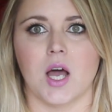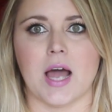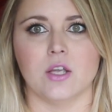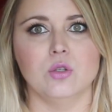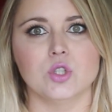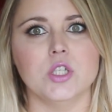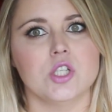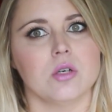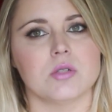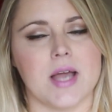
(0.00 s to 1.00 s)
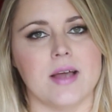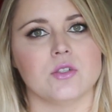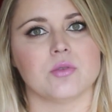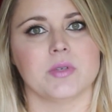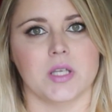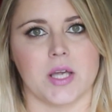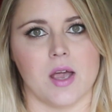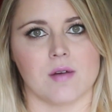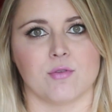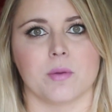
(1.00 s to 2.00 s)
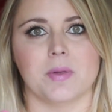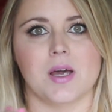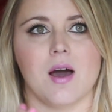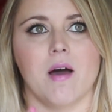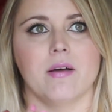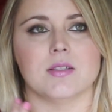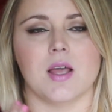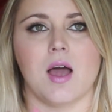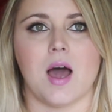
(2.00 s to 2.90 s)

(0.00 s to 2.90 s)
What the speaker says: I usually don't tend to really care for because